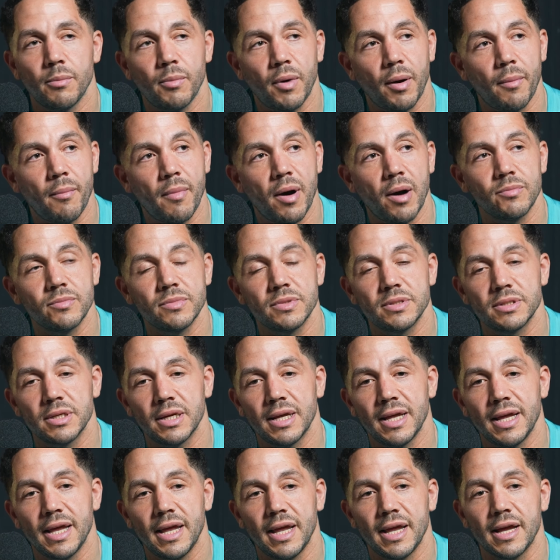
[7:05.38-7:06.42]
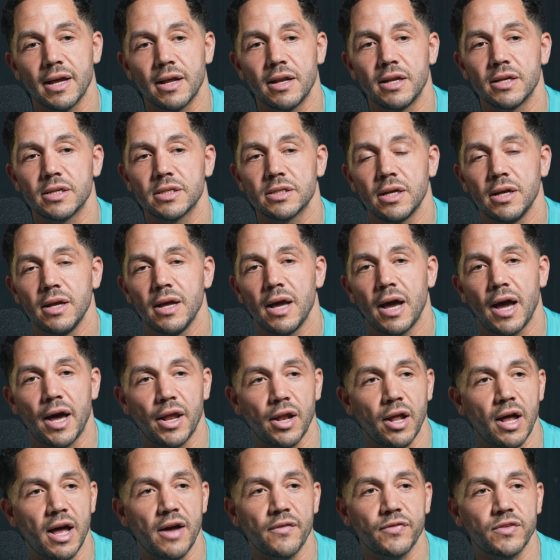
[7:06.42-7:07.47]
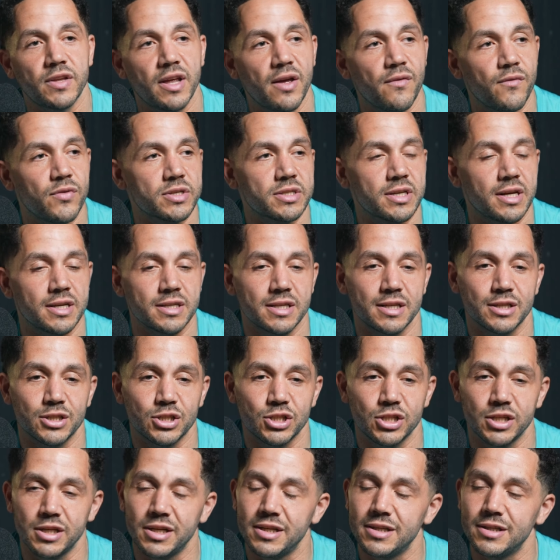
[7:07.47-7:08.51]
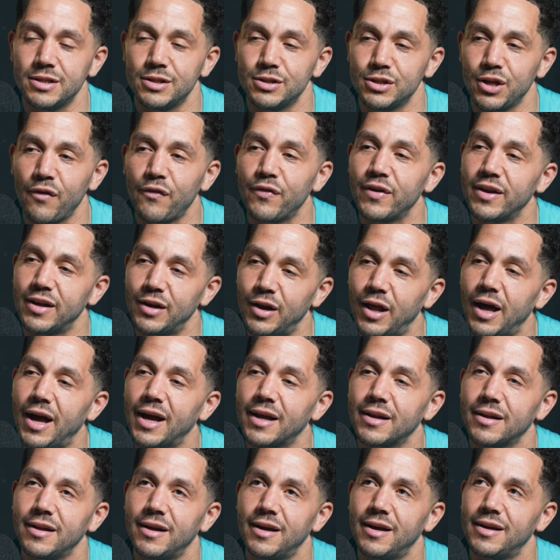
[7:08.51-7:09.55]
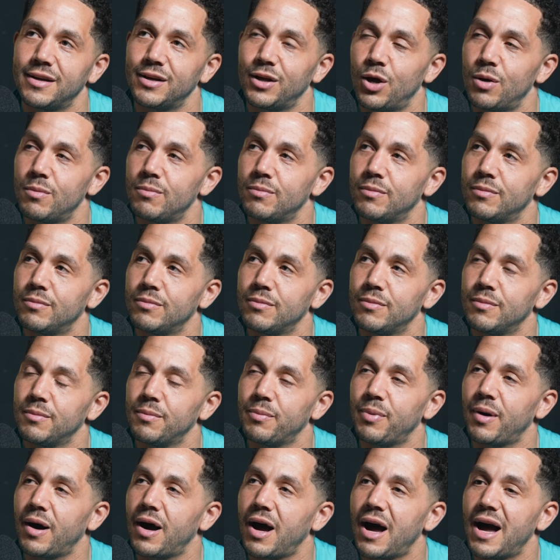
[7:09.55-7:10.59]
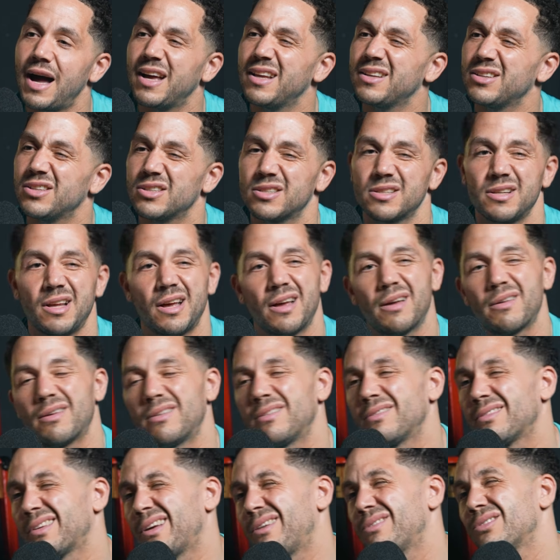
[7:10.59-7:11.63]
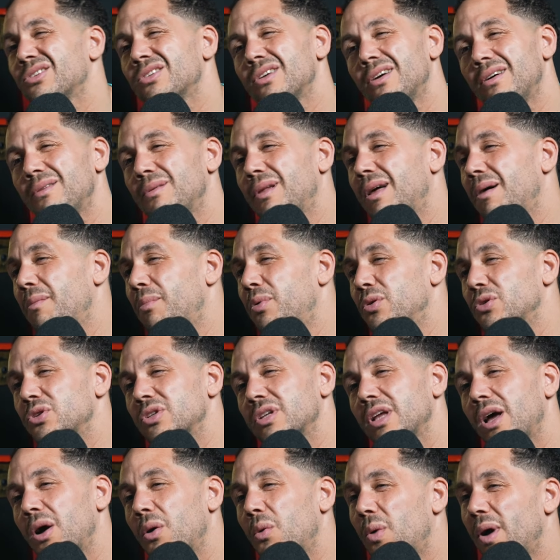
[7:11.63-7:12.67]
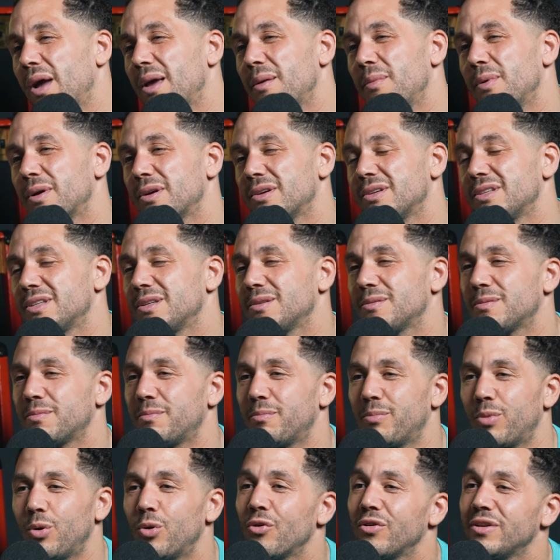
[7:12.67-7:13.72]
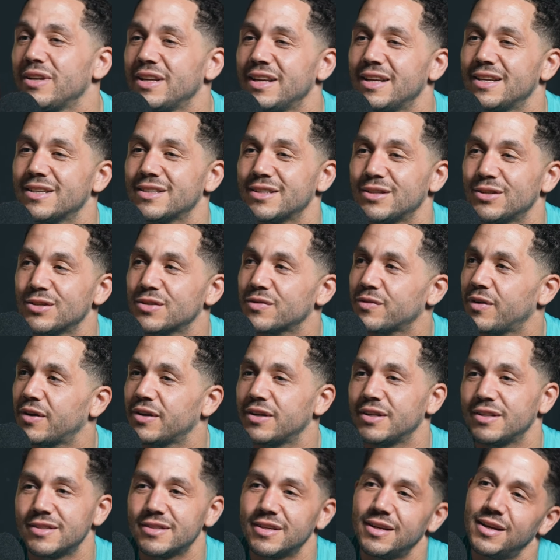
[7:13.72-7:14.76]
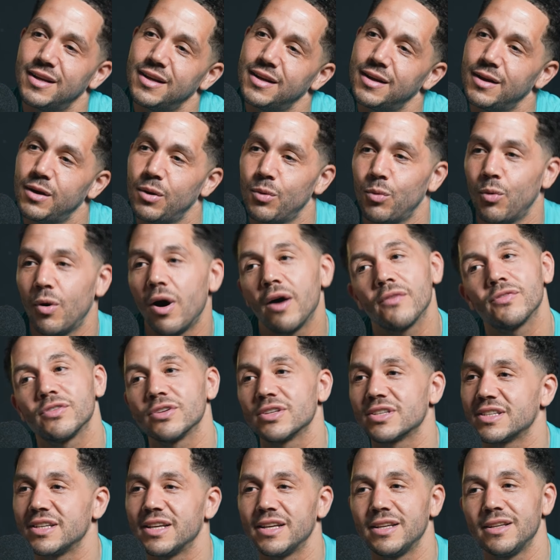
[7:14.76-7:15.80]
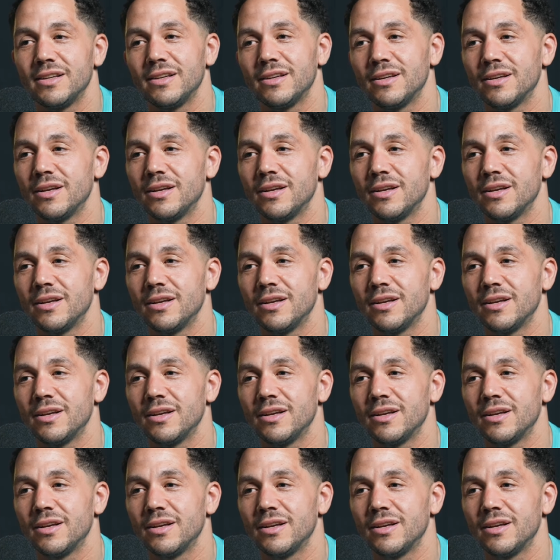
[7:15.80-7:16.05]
My mum's English. And I have to emphasize that she's nothing like that. But I just push that away because it's boring. It isn't as fun as what I've just seen.